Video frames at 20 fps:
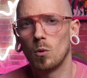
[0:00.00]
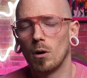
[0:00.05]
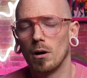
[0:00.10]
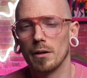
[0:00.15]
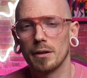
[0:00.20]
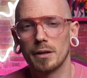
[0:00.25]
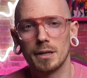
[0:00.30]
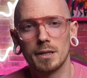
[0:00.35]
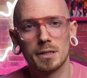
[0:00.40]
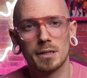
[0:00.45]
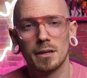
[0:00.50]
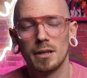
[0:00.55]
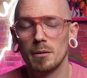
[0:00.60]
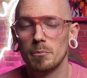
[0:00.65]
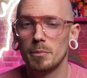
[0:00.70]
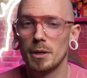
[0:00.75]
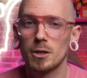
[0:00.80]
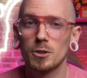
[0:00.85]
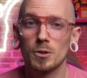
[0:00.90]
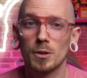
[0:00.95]
qualities,
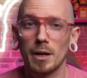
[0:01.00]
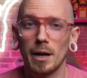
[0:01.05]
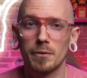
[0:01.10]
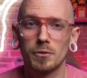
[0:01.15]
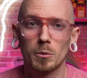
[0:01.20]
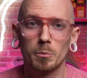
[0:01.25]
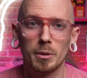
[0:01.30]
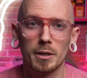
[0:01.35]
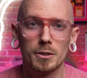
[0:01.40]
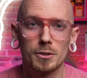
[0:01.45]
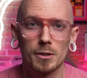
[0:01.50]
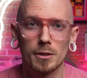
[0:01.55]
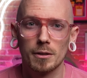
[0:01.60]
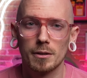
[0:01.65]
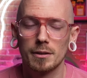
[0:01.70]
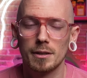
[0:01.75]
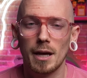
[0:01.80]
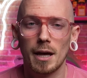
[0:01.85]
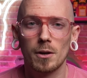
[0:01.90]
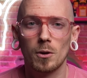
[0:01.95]
picture after
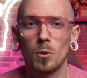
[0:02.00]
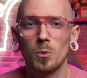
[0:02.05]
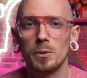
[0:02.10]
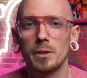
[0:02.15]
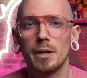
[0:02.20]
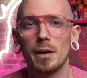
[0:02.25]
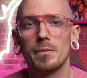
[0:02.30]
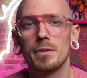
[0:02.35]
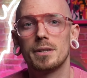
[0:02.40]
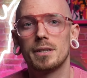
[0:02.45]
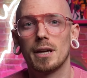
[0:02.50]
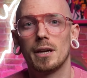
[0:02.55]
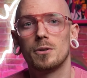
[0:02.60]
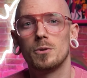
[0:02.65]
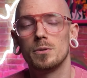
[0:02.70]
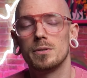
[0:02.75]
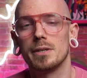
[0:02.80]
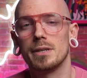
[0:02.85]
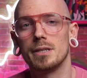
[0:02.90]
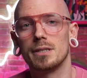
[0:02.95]
picture, not only of the
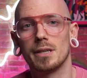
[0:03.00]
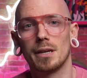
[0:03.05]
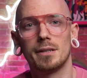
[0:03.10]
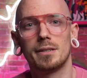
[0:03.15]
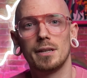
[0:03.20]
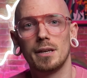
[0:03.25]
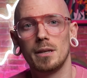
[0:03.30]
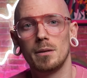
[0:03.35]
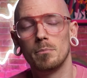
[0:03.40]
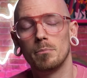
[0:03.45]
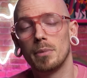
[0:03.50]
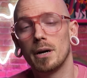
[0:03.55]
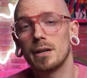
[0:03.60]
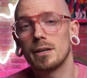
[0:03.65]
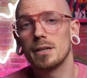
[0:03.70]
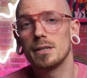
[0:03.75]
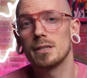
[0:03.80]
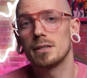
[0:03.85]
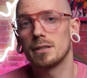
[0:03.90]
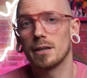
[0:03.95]
tattoos that he sent in,
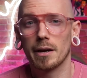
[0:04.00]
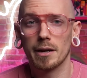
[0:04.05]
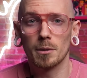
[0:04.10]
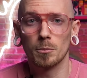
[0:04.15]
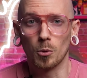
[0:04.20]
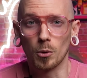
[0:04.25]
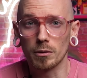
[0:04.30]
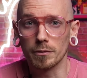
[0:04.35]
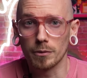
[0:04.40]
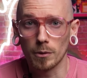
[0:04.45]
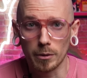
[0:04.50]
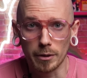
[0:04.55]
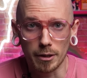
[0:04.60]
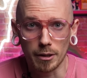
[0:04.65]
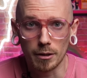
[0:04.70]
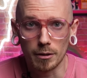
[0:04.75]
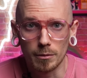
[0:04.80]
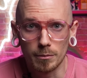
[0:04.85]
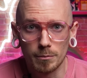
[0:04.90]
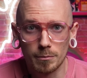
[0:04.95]
but his entire
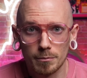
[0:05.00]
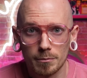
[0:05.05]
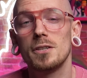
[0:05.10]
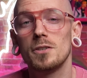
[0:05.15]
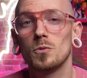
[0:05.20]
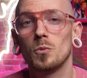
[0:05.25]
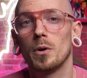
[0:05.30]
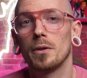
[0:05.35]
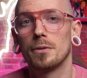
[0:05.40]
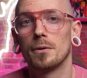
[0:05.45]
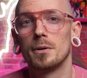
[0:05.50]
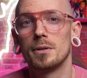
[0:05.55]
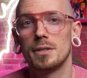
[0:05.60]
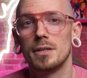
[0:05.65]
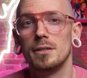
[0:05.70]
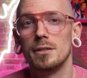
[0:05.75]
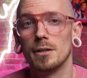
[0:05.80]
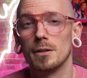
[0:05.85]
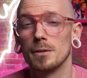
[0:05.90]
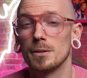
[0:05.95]
portfolio. This is what
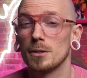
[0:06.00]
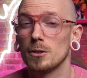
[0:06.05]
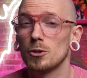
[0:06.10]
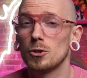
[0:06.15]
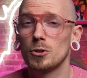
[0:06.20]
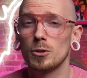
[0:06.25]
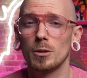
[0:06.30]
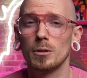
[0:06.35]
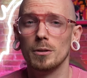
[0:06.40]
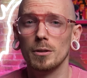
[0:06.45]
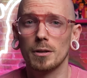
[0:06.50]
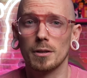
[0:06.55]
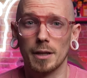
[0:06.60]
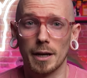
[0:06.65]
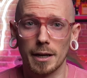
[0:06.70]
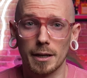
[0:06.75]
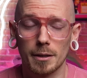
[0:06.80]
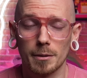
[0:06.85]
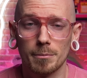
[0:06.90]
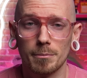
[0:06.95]
13 years should look
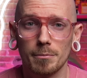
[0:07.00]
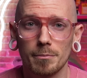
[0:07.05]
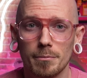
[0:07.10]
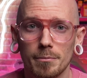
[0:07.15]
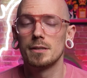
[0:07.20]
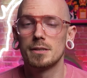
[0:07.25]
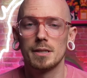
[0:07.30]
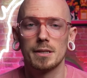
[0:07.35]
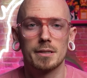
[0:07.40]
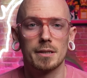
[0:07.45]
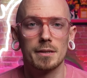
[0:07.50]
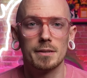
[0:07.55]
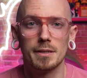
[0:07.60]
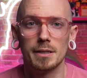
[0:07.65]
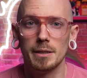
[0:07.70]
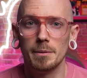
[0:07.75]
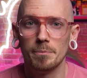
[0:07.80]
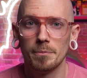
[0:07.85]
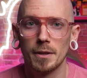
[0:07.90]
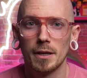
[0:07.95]
like.
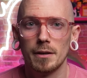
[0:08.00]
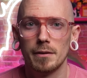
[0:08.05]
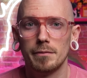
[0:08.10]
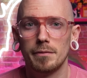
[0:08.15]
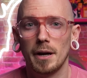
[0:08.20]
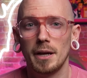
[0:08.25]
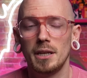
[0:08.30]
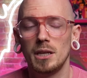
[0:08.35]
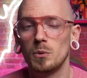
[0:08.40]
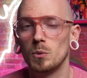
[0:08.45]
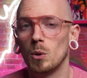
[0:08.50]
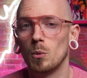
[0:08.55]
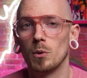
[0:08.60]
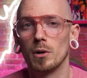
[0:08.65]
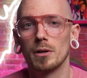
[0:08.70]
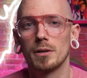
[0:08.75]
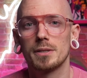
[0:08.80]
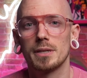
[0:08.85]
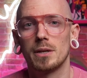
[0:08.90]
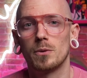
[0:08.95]
Consistency, finding what
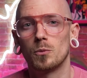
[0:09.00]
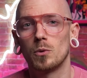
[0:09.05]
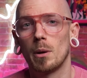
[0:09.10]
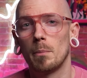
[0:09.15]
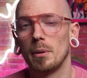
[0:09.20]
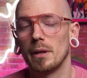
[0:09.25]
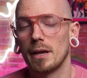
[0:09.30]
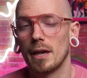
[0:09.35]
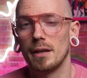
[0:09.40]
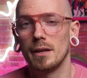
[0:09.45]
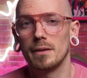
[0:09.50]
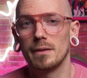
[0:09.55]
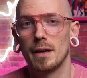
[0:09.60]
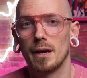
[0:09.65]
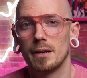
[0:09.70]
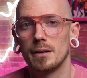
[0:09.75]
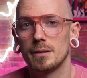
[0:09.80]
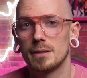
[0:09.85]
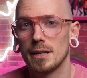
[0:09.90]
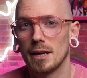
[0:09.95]
works and replicating
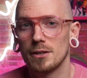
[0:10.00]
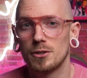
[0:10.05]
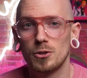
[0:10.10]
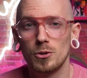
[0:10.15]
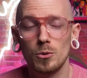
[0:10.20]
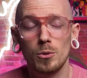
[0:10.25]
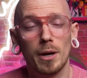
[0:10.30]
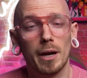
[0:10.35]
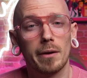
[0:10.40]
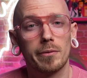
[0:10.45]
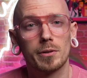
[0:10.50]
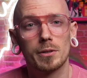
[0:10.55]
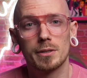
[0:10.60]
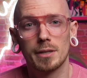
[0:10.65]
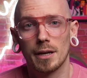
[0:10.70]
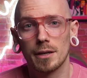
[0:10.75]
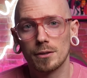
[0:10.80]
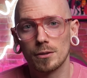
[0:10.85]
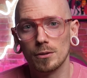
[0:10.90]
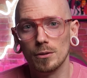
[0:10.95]
that tattoo after
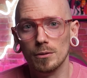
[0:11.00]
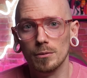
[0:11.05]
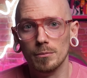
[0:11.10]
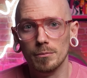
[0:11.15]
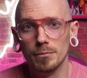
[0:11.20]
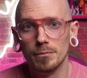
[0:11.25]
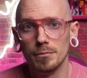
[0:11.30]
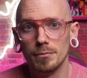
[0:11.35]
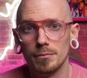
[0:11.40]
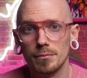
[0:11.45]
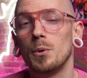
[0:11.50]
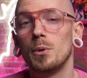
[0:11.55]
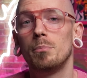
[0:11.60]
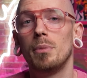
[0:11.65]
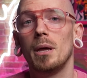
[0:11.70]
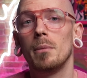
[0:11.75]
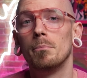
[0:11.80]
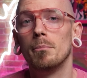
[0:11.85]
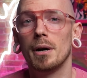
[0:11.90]
tattoo. I would bet